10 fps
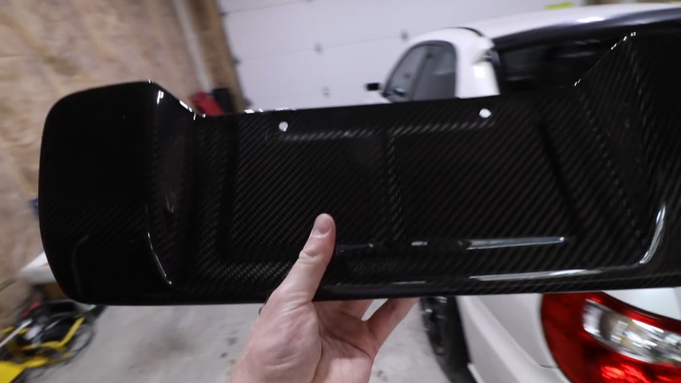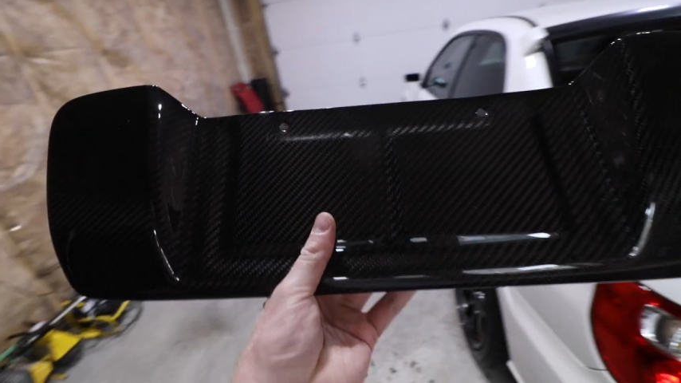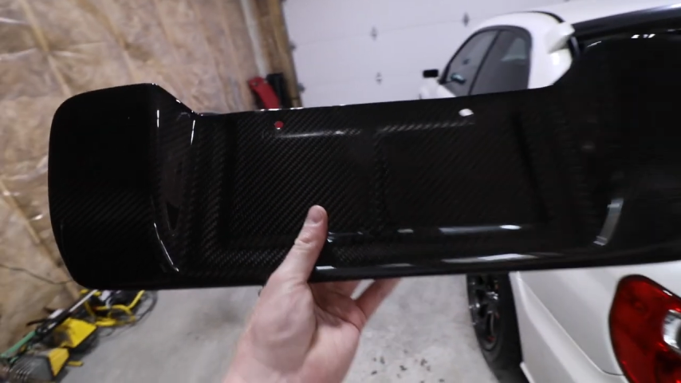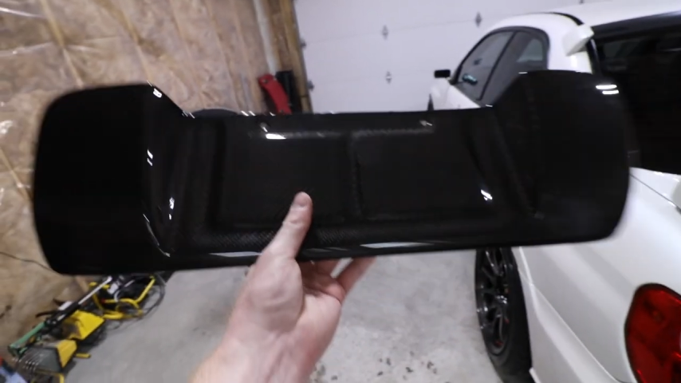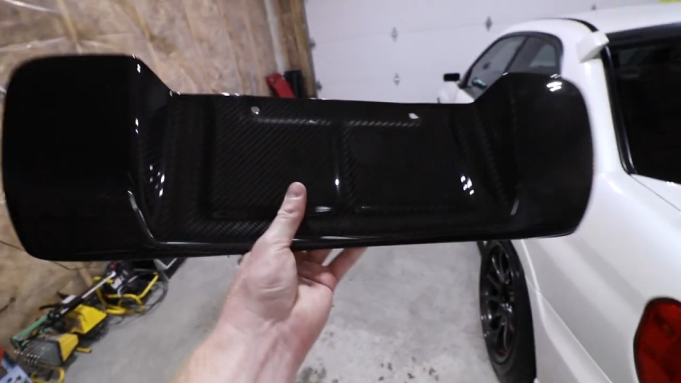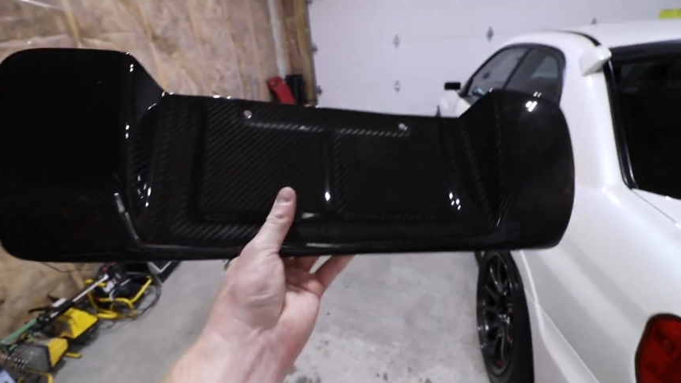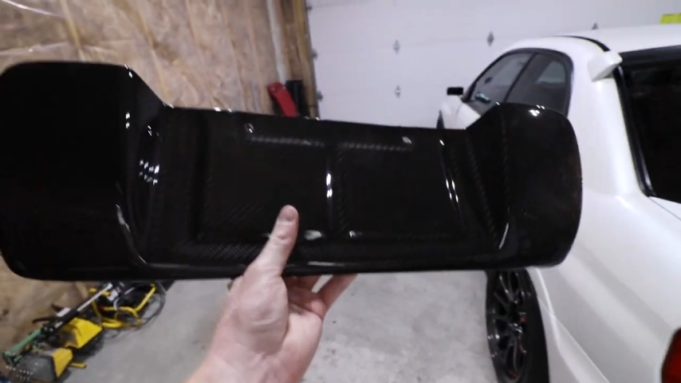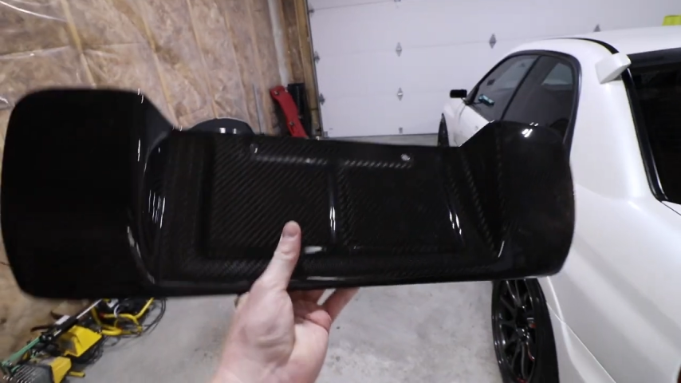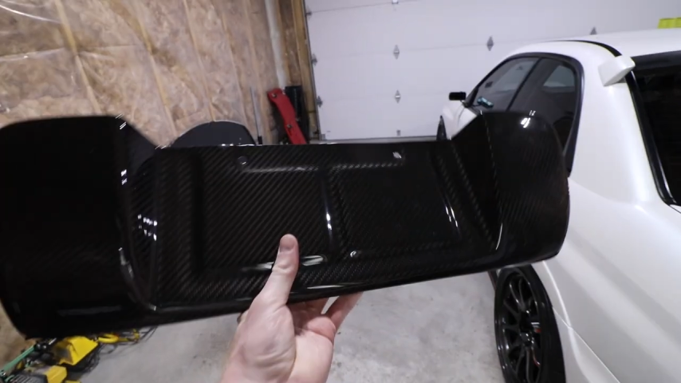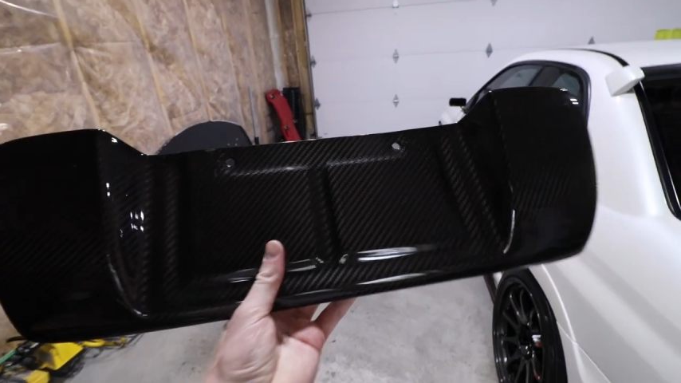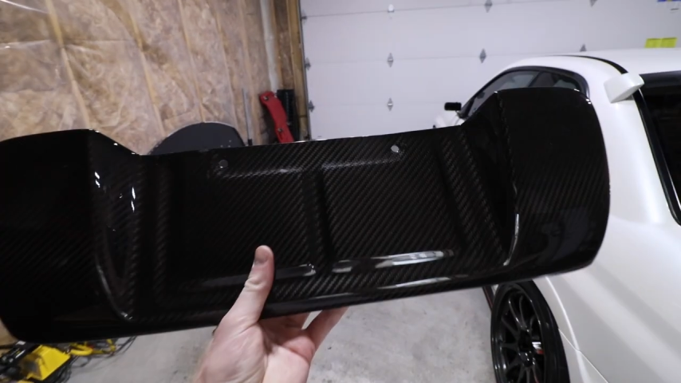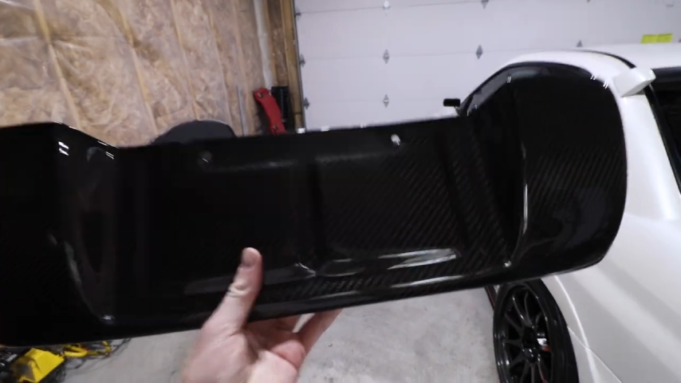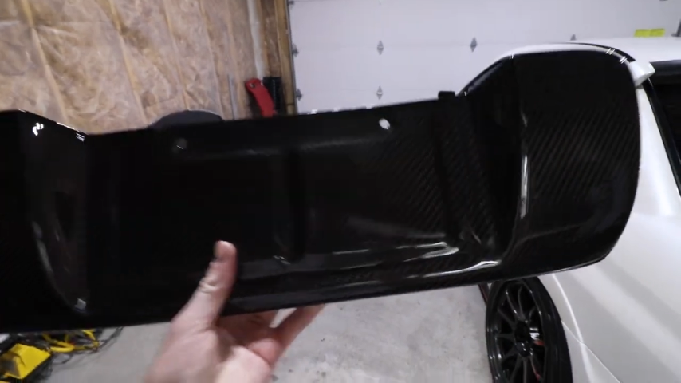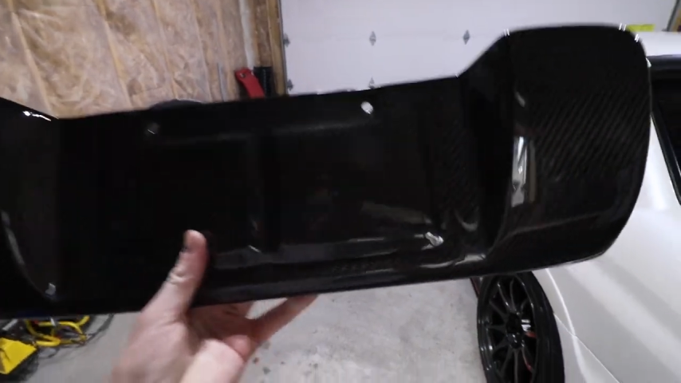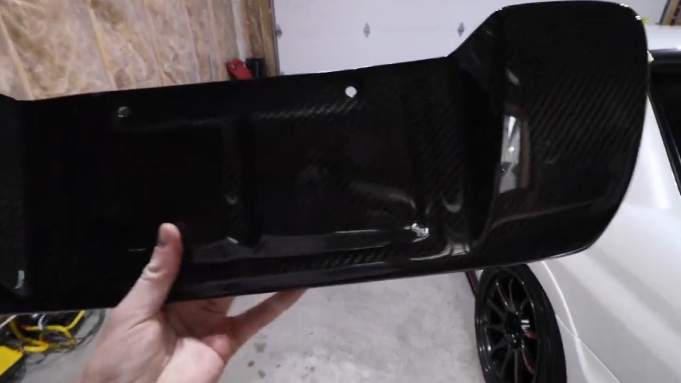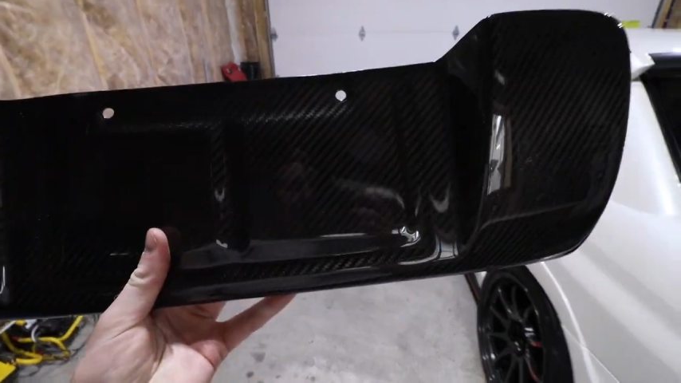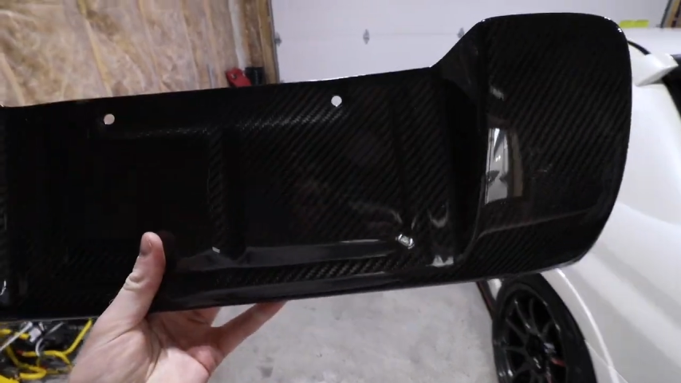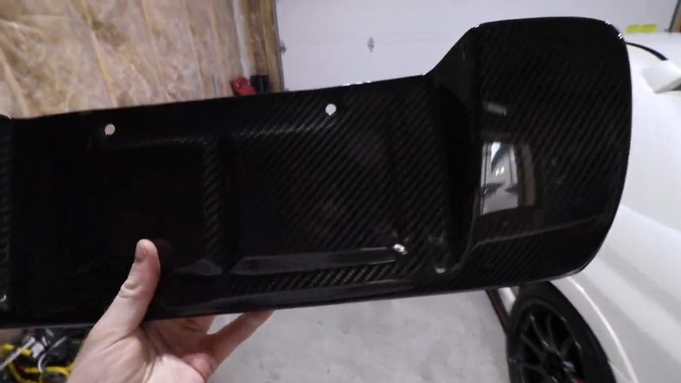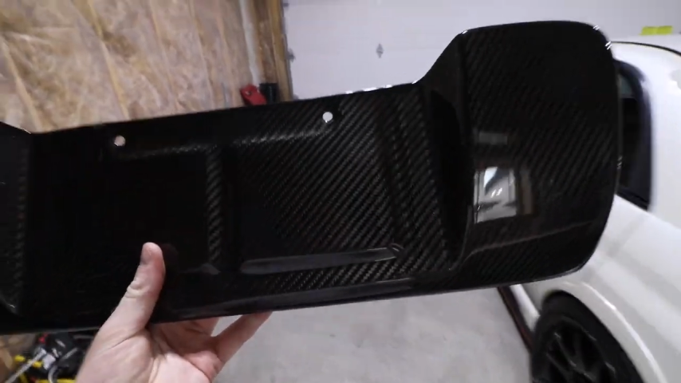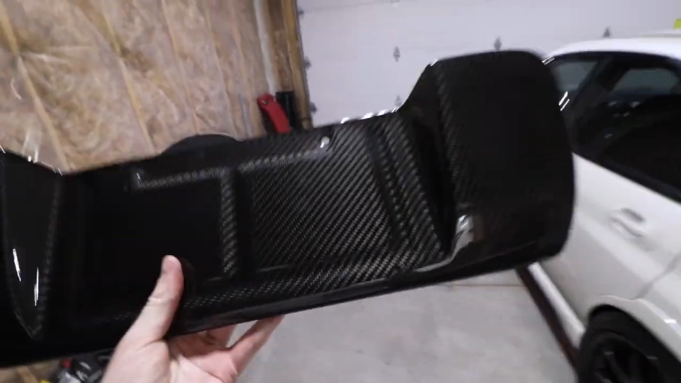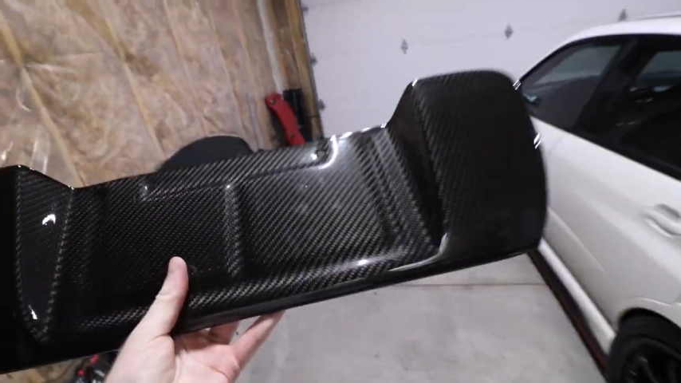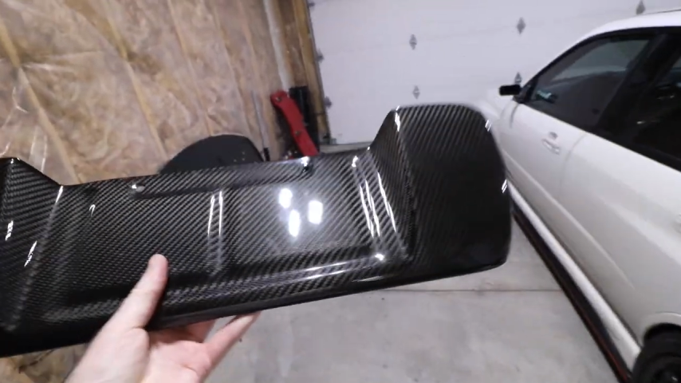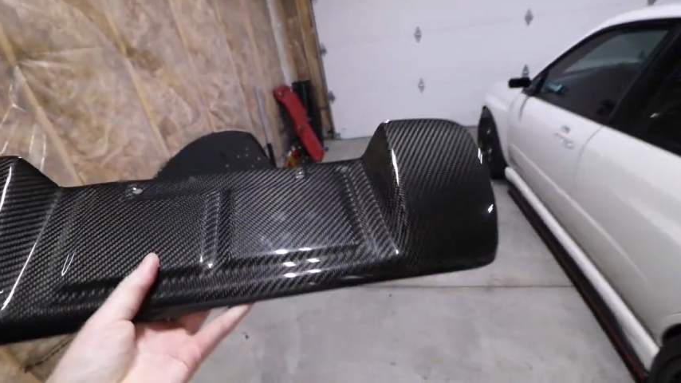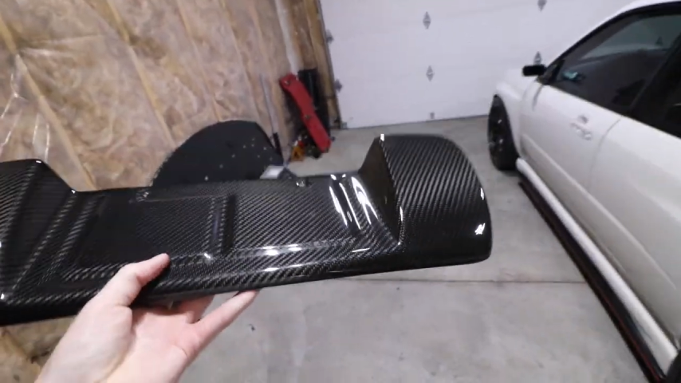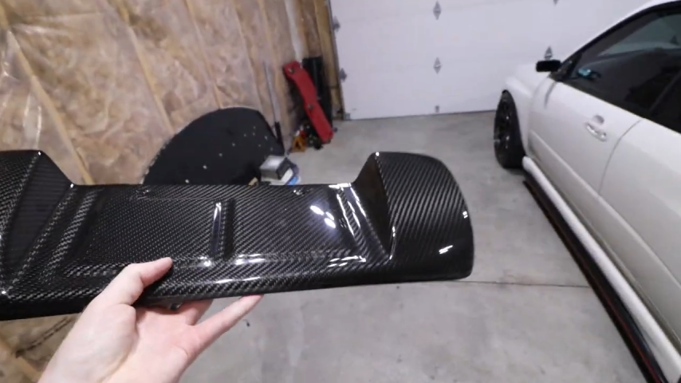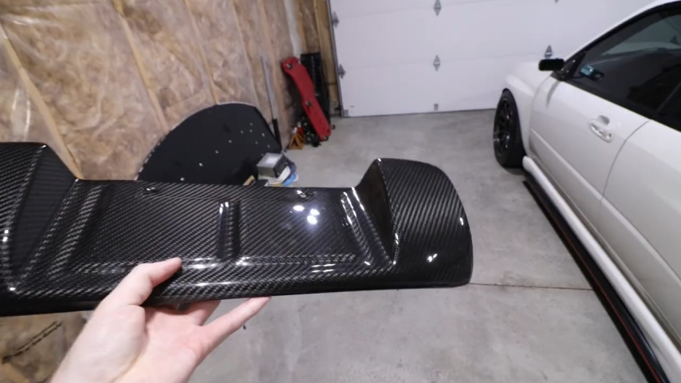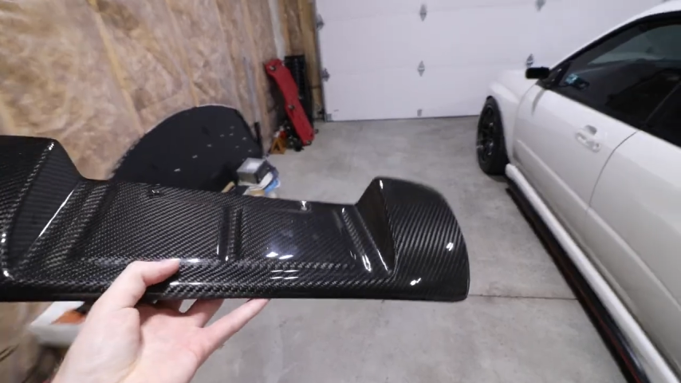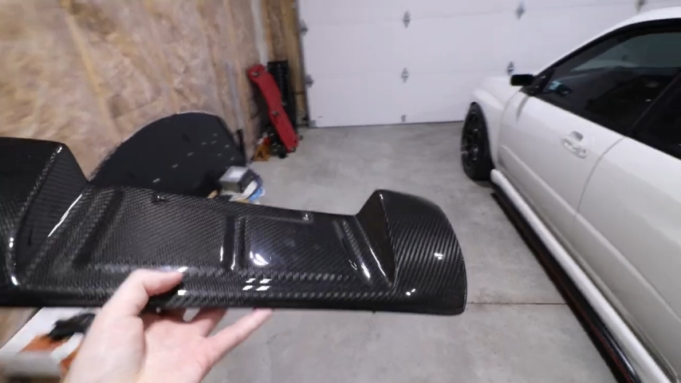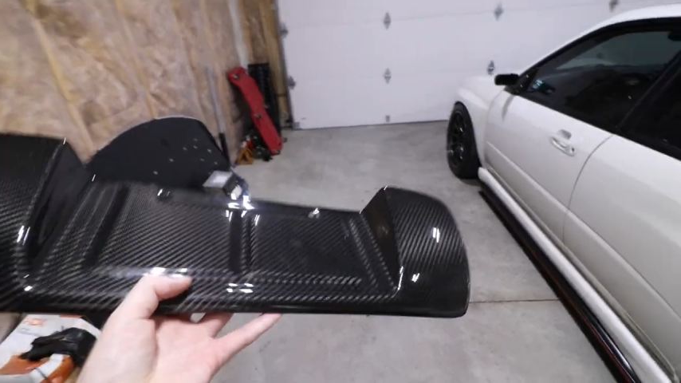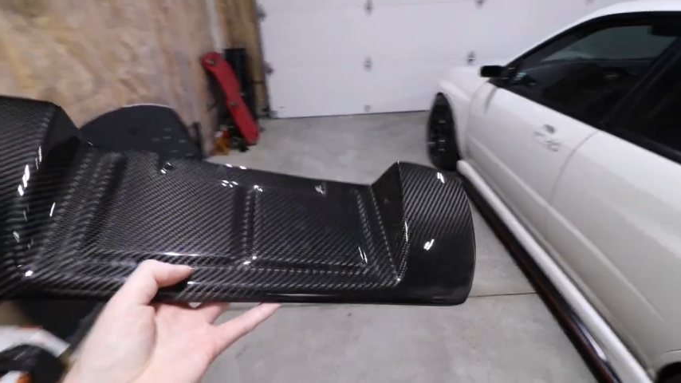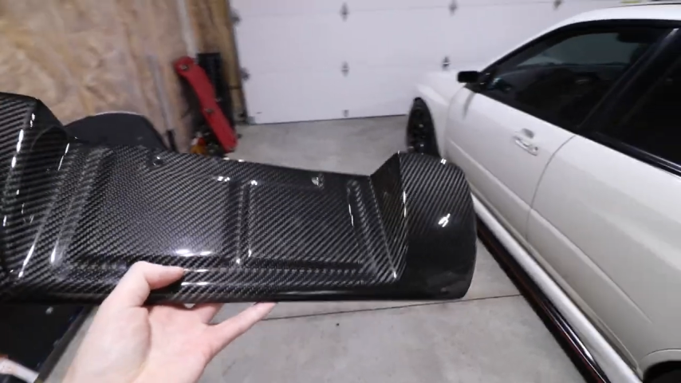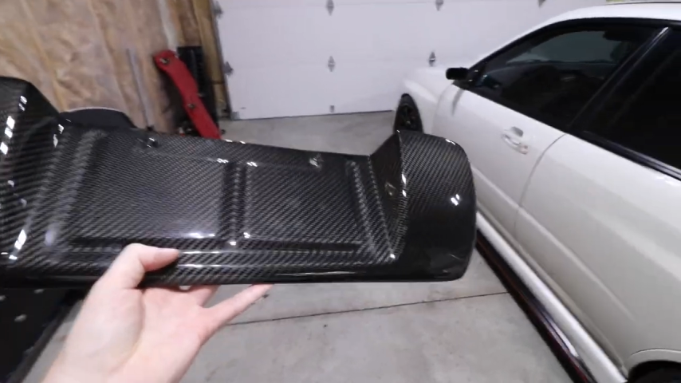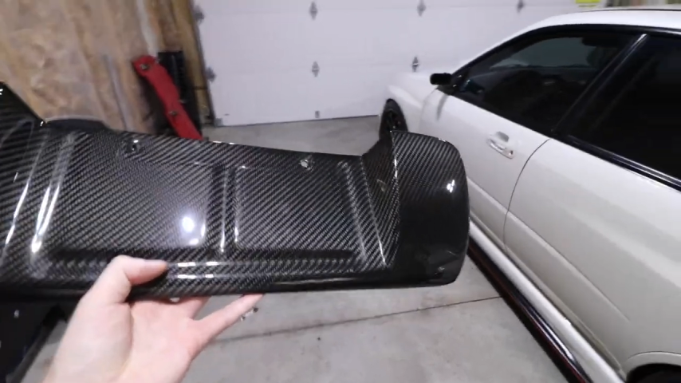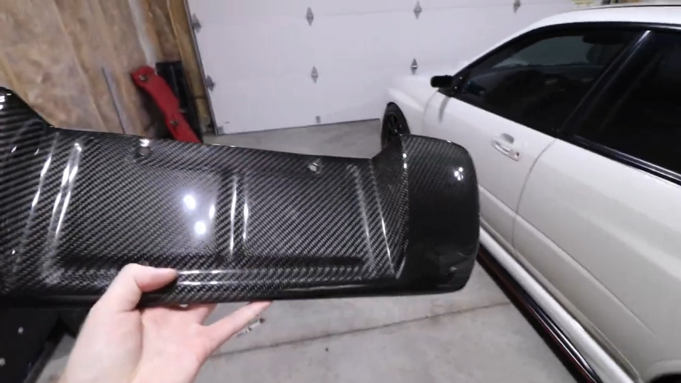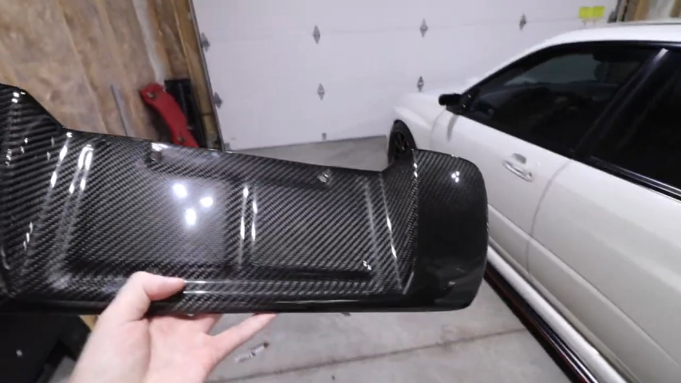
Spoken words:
Nobody's mouth can be seen.